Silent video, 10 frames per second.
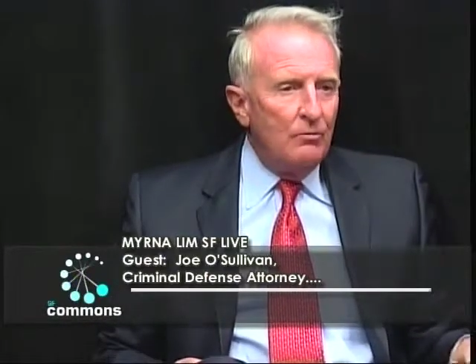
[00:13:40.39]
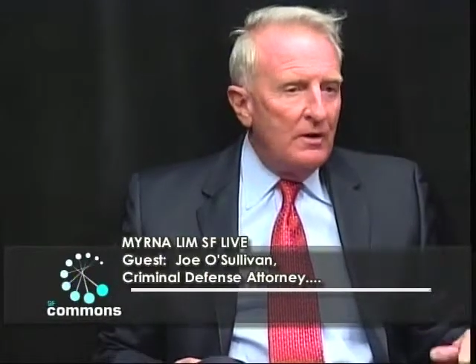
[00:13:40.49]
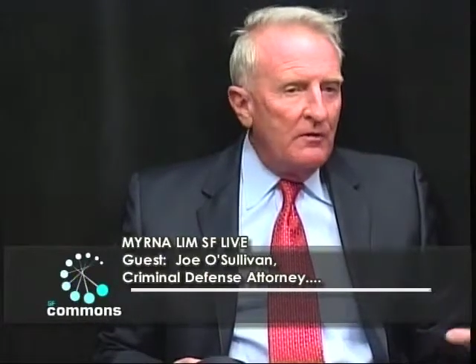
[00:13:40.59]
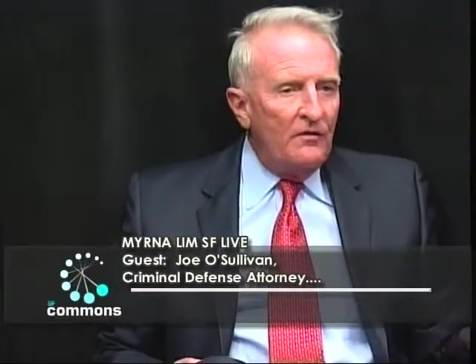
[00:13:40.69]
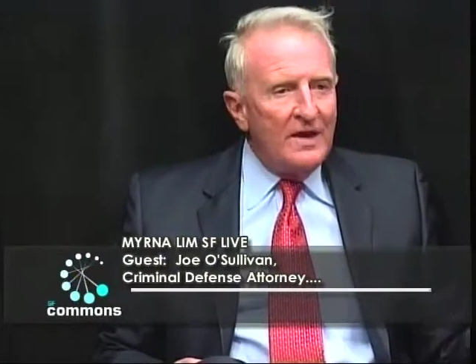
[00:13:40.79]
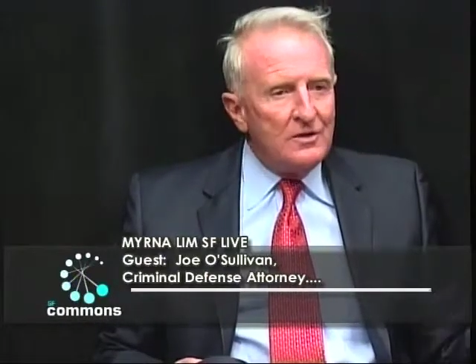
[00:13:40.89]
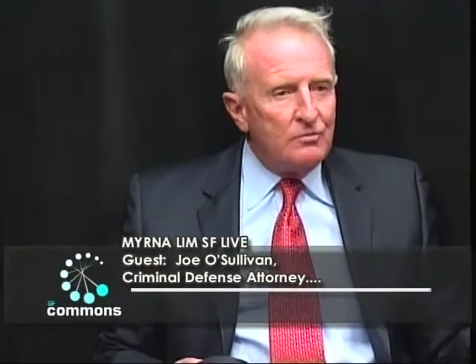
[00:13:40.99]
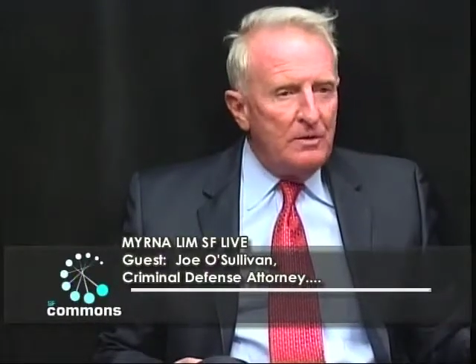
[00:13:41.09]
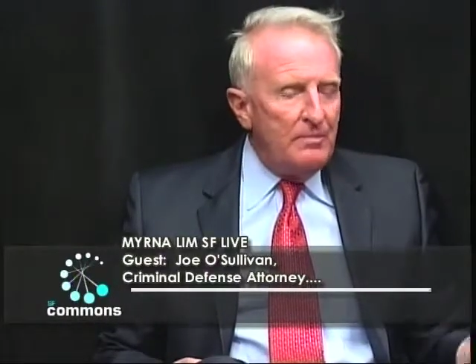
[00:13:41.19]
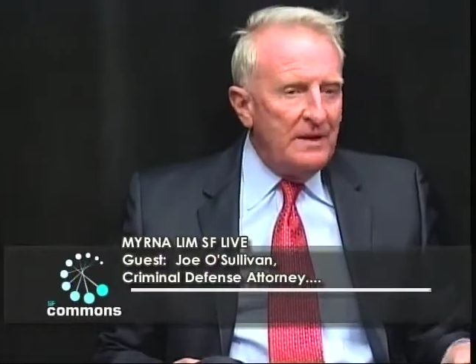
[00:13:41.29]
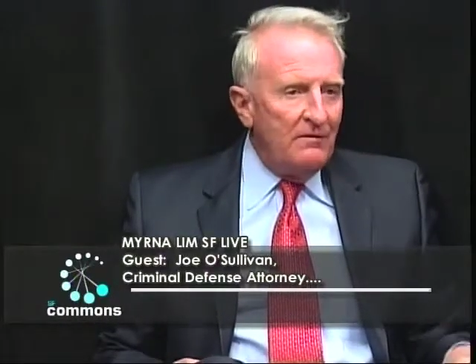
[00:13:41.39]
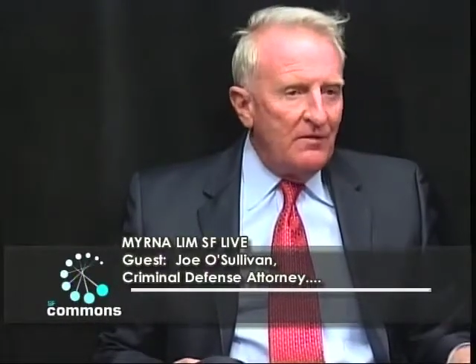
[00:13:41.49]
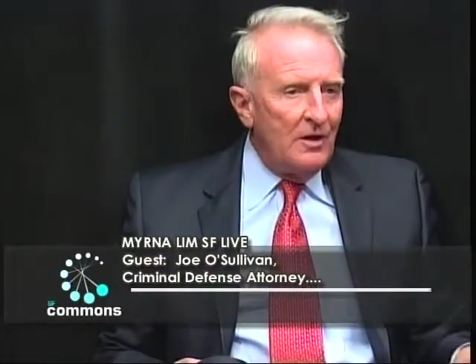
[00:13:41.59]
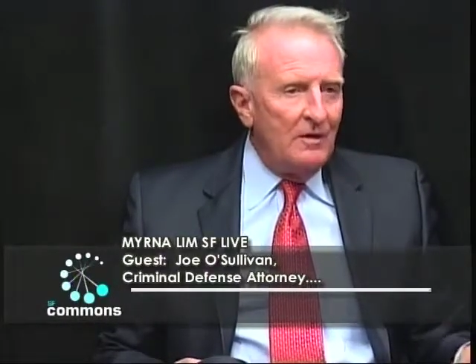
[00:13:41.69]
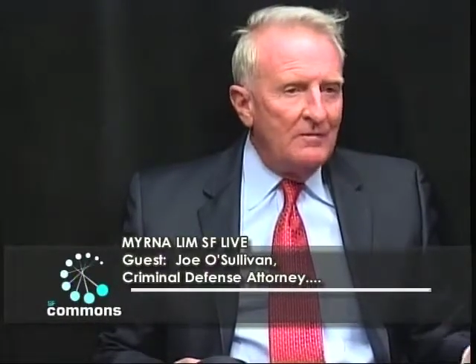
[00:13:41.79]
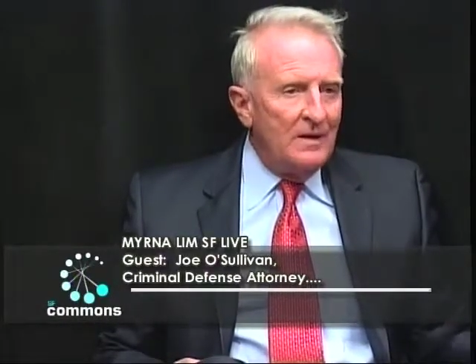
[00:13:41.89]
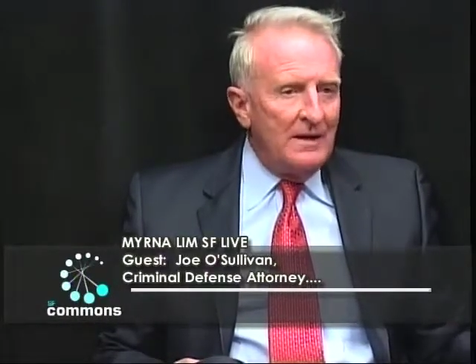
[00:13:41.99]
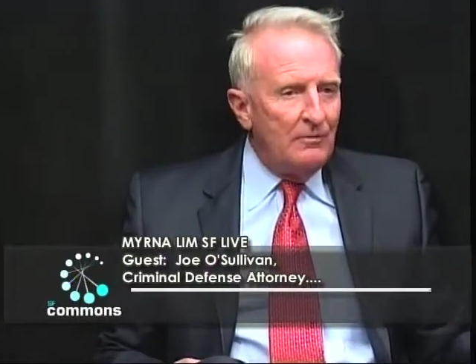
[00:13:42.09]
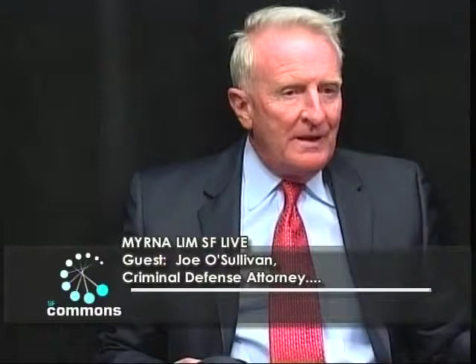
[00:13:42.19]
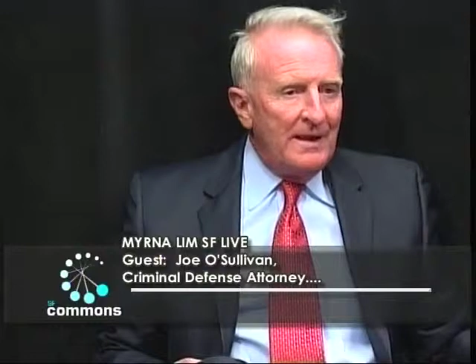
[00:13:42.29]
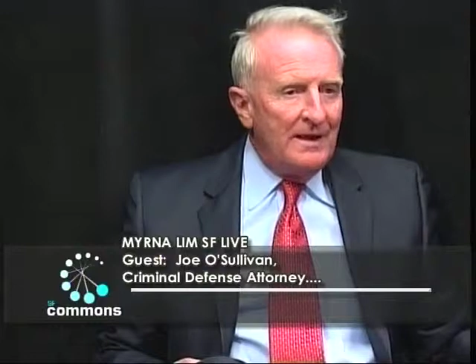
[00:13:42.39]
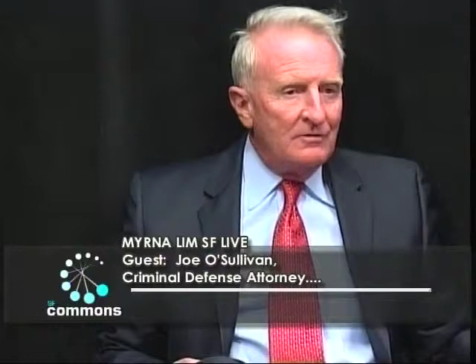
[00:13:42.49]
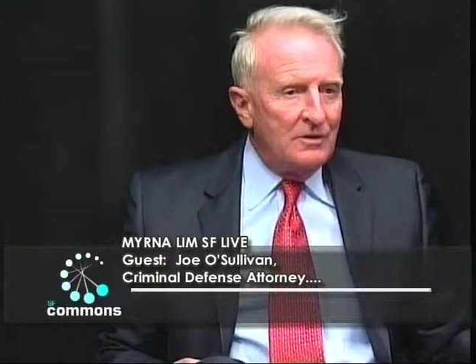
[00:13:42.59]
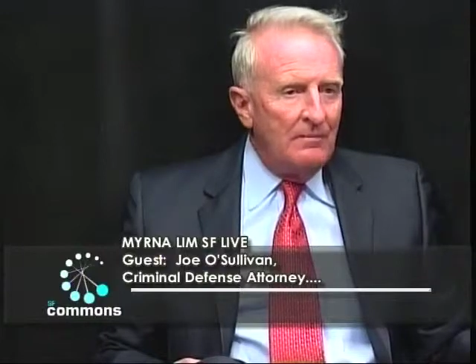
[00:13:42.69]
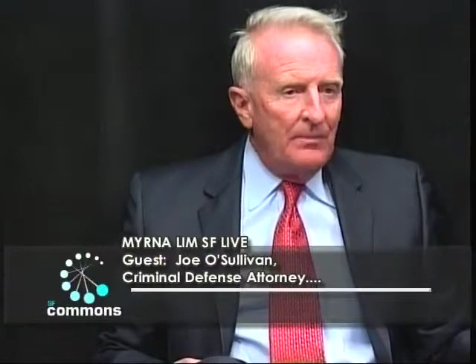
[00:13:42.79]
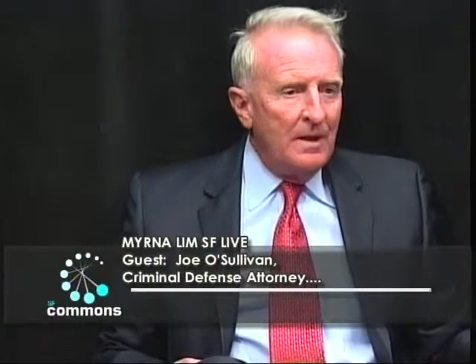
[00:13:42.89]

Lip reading: where the feds would be involved and they would handle it.